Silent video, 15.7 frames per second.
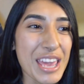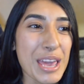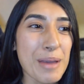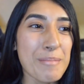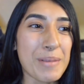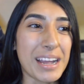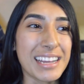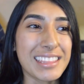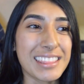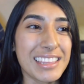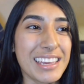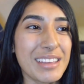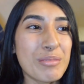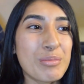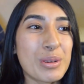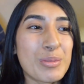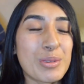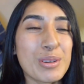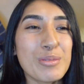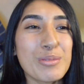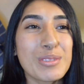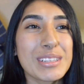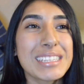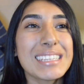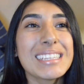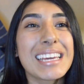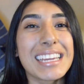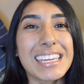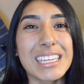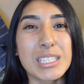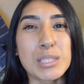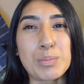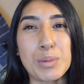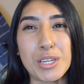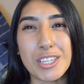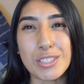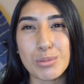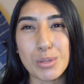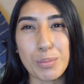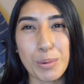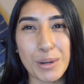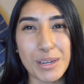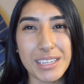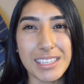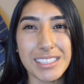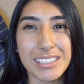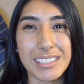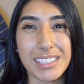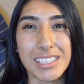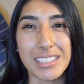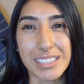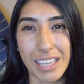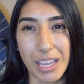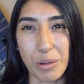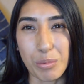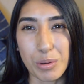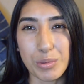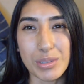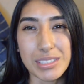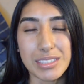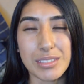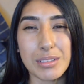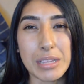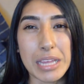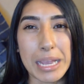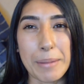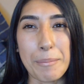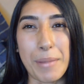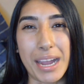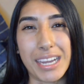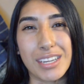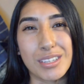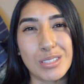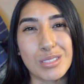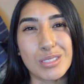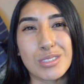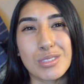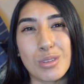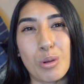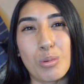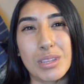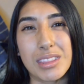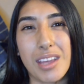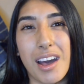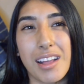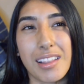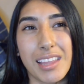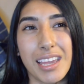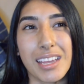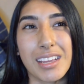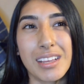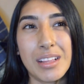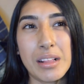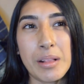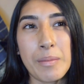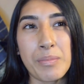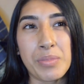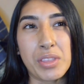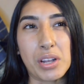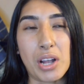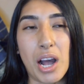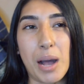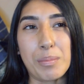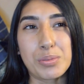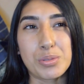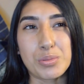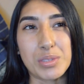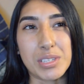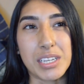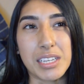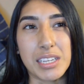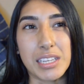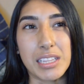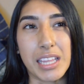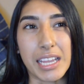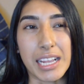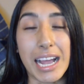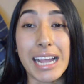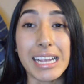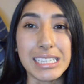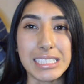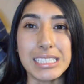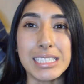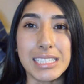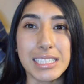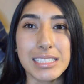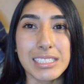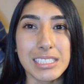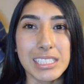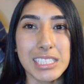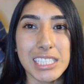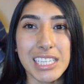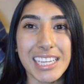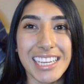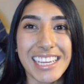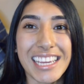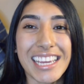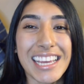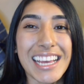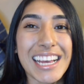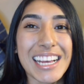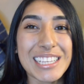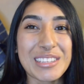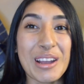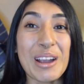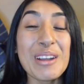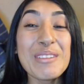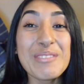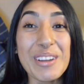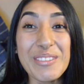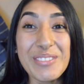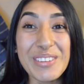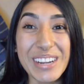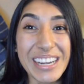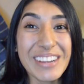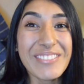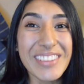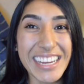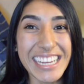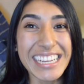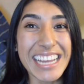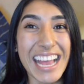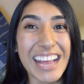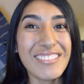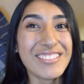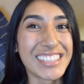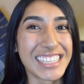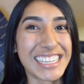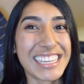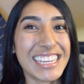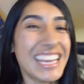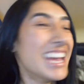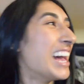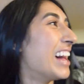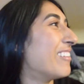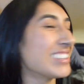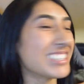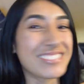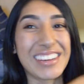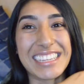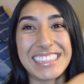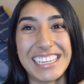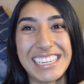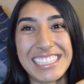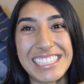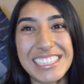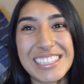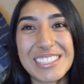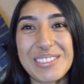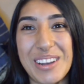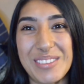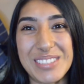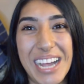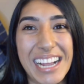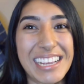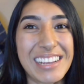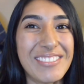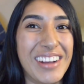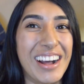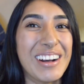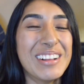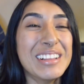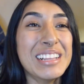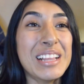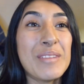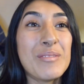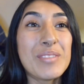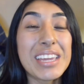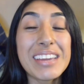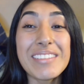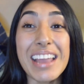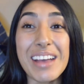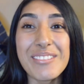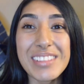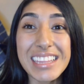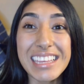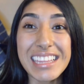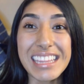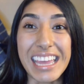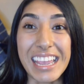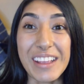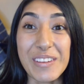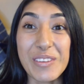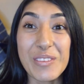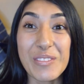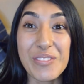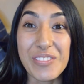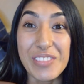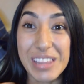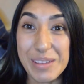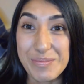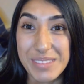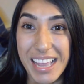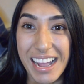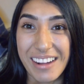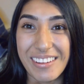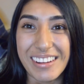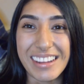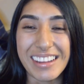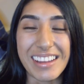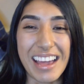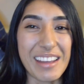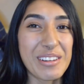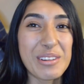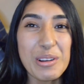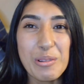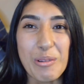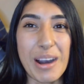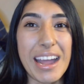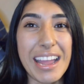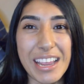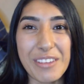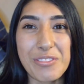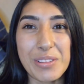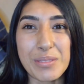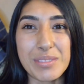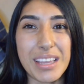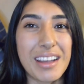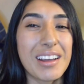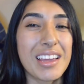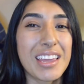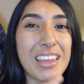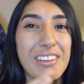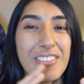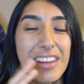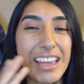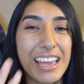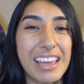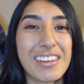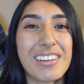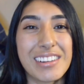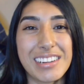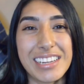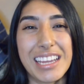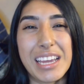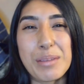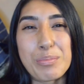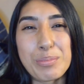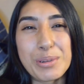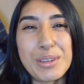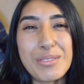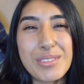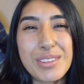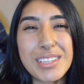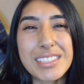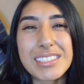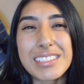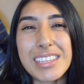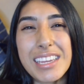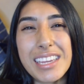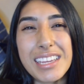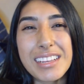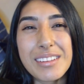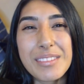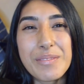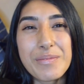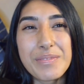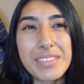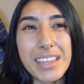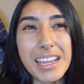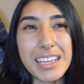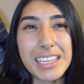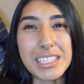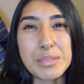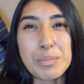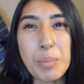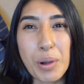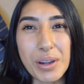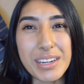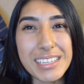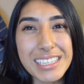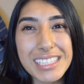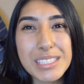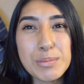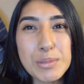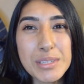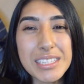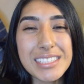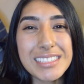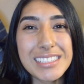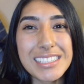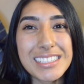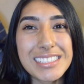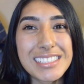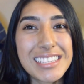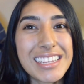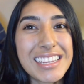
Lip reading: And back then we weren't really like experienced with parties, because like we were still like minors, so we thought like the cops were gonna like ID us and shit. So I remember me and Emily's right there, she knows what I'm talking about. Me and Emily like flipped out. I don't know why I flipped out, if I had already had previous like, I guess, party experiences.